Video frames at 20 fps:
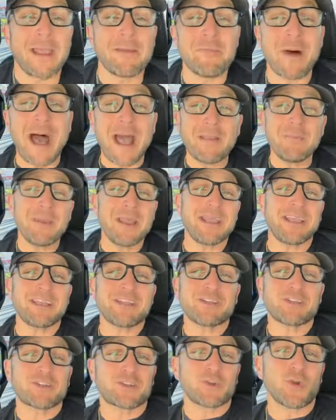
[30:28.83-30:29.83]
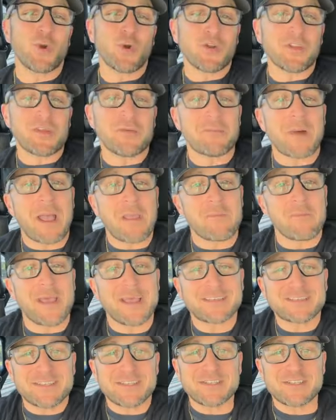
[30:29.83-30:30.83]
Am I making sure that my
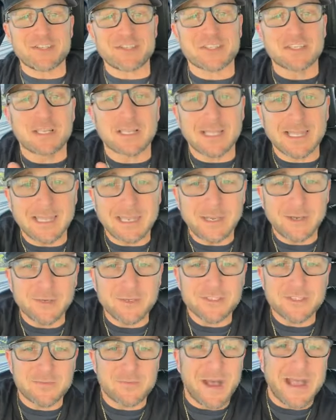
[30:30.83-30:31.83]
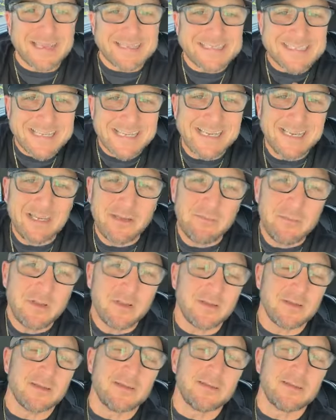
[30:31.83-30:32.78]
message is clear to my team